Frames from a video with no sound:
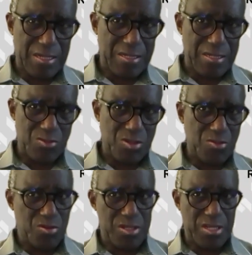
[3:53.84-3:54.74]
So
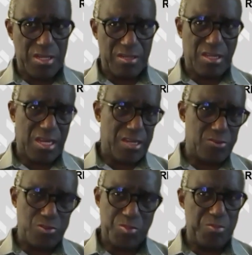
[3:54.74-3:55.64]
don't go and get a guy
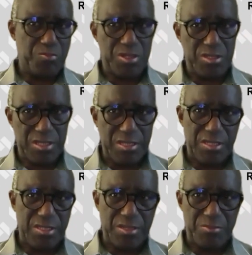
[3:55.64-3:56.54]
who's been building
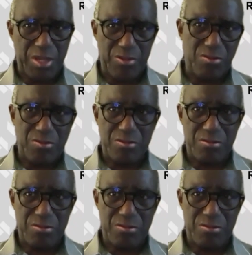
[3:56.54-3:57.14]
in Ibadan,